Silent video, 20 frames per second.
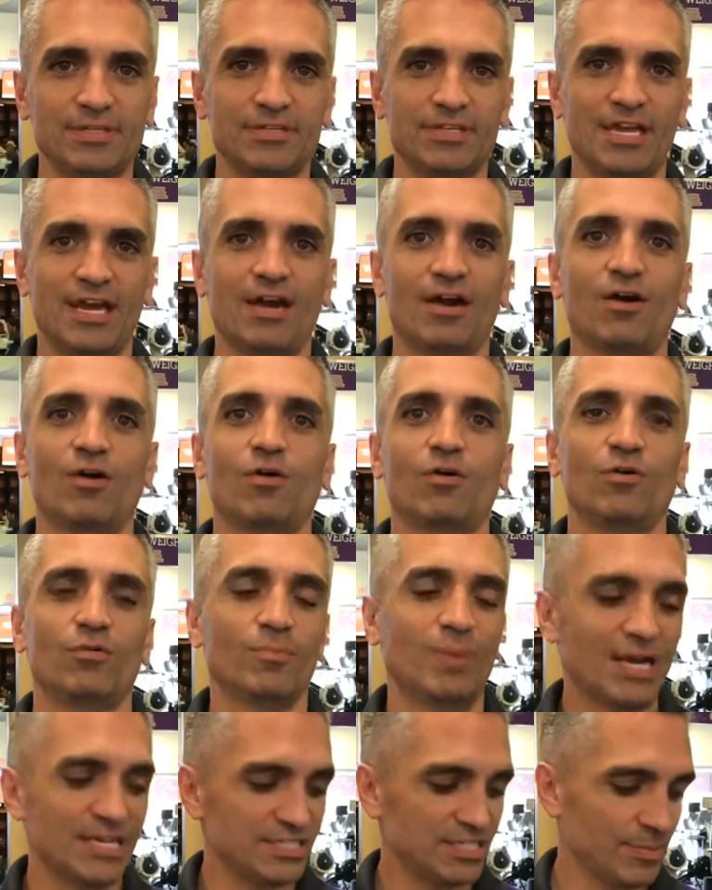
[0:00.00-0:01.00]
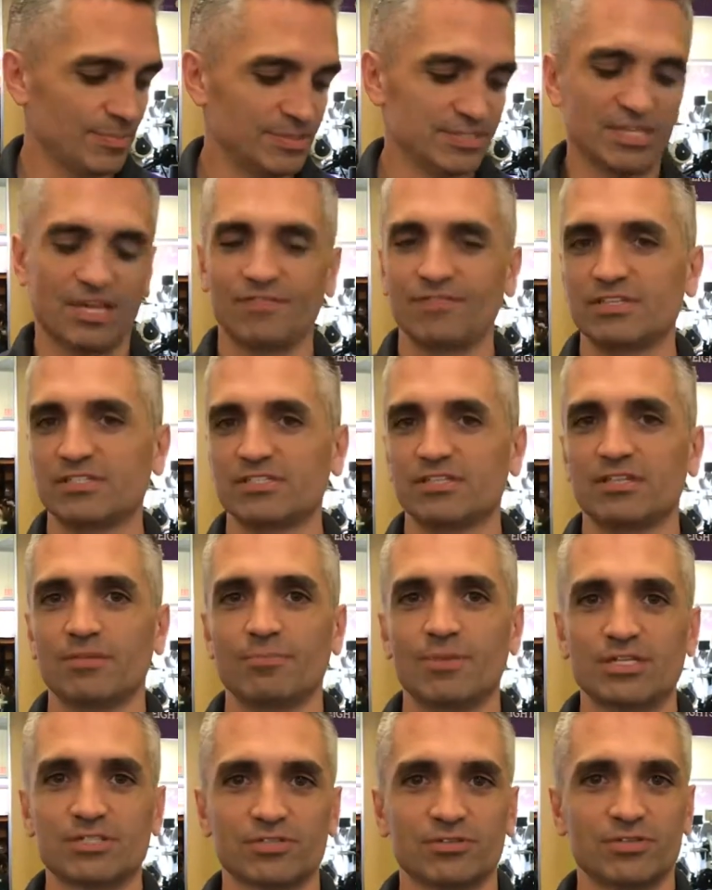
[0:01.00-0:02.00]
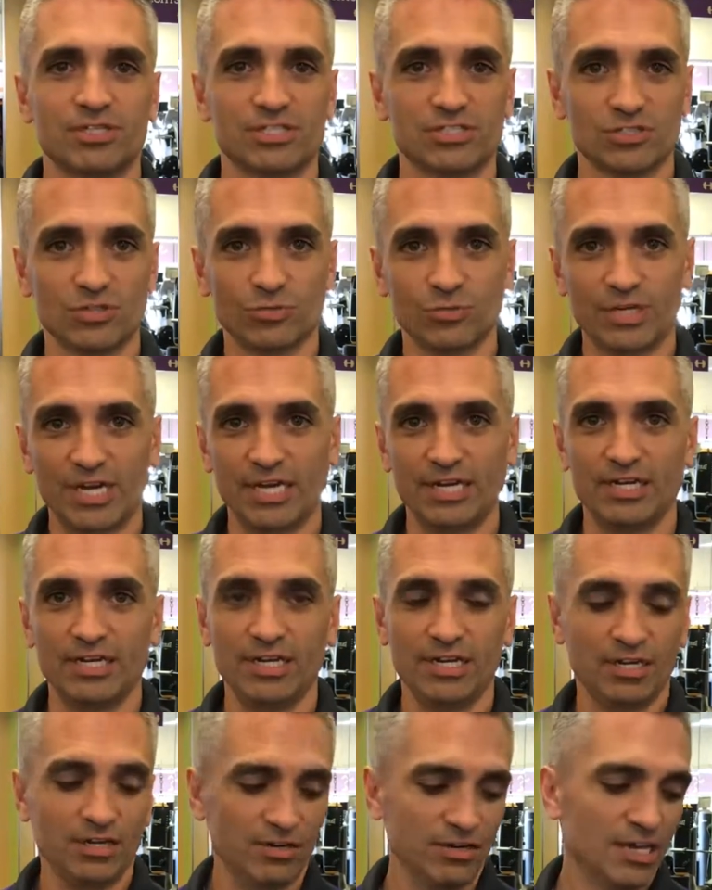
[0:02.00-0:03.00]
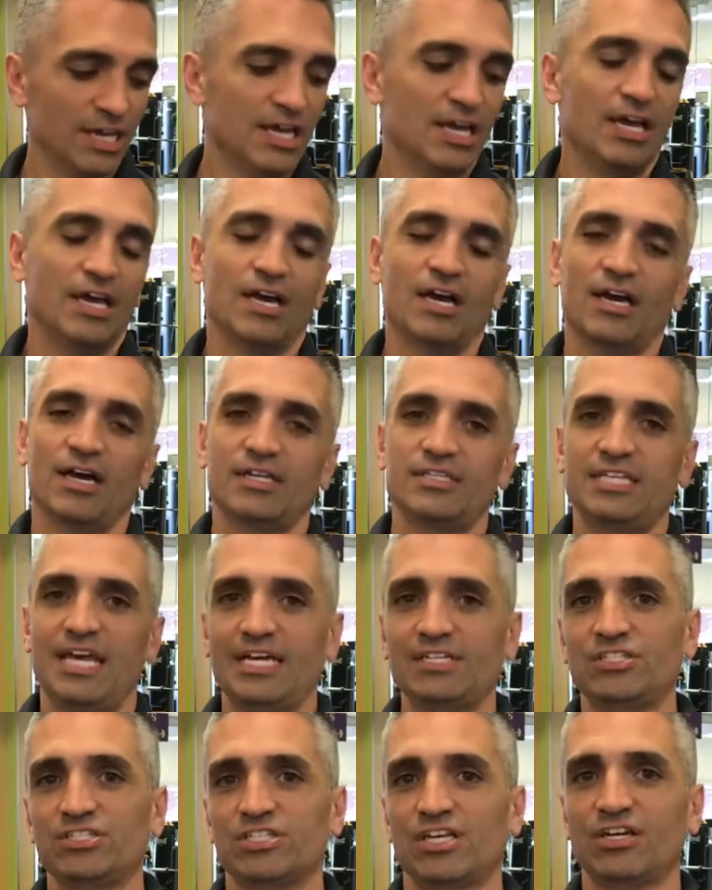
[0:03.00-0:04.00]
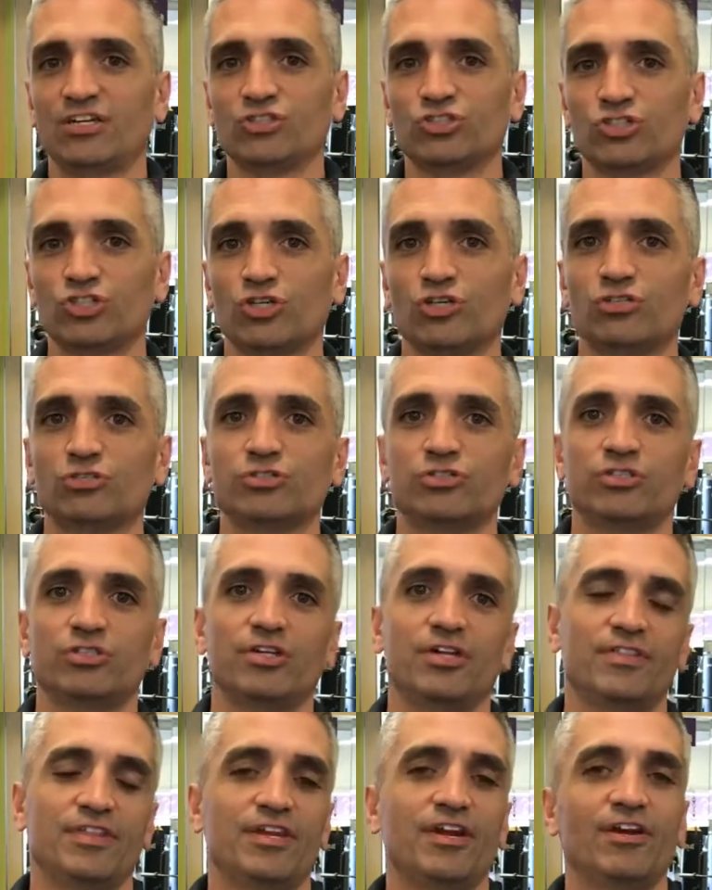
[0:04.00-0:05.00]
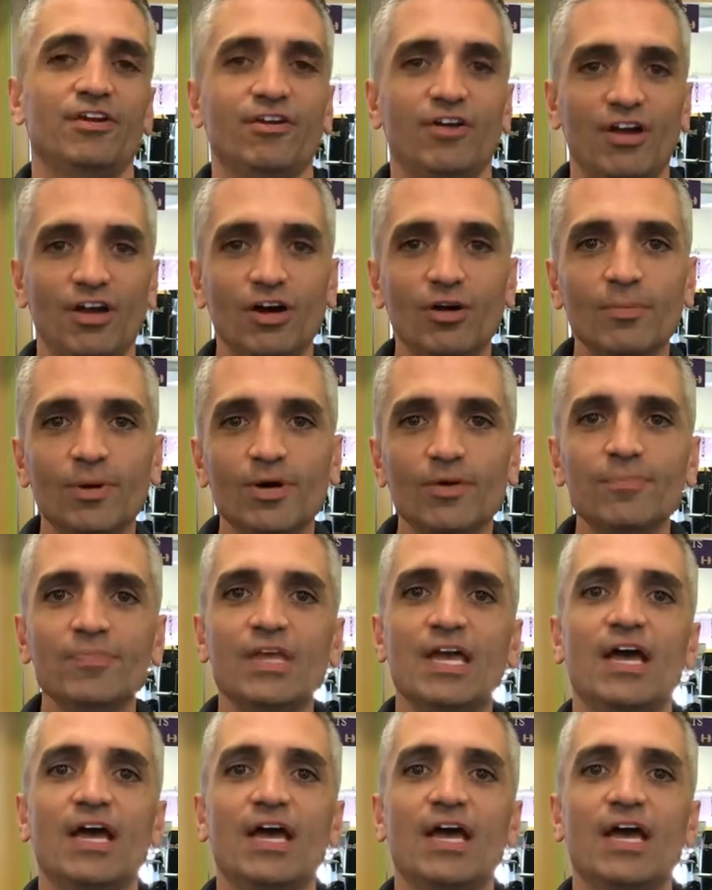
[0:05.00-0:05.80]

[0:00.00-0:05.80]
Now, bicep is obviously the muscle that's located here, attaches at our shoulder and then at our elbow.